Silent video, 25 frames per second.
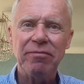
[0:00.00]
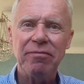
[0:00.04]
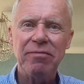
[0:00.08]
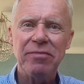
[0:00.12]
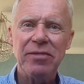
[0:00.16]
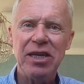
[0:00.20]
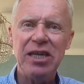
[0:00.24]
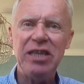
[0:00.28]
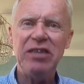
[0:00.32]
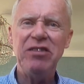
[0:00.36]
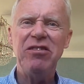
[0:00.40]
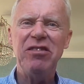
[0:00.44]

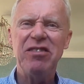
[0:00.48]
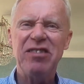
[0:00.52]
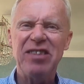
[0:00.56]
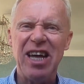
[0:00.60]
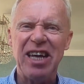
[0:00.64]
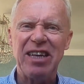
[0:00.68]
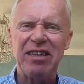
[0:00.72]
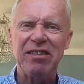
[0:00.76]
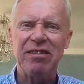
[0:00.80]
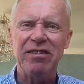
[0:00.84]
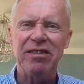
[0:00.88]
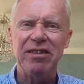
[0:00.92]
Isn't
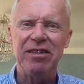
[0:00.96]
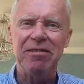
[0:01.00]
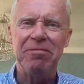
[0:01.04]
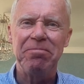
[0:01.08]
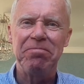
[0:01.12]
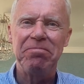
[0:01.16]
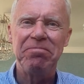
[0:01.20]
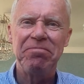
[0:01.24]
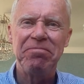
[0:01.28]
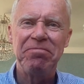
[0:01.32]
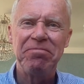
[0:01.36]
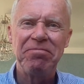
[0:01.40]
that a
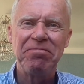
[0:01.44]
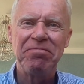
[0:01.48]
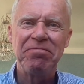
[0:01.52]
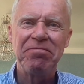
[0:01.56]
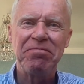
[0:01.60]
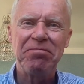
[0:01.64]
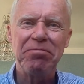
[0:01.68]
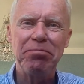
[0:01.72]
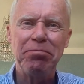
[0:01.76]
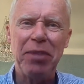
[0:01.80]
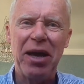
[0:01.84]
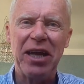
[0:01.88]

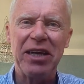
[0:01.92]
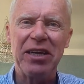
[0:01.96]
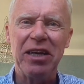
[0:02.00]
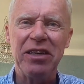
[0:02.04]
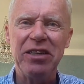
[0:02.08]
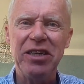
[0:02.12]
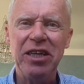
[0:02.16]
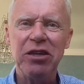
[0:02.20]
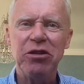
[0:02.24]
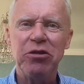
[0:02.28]
bad idea?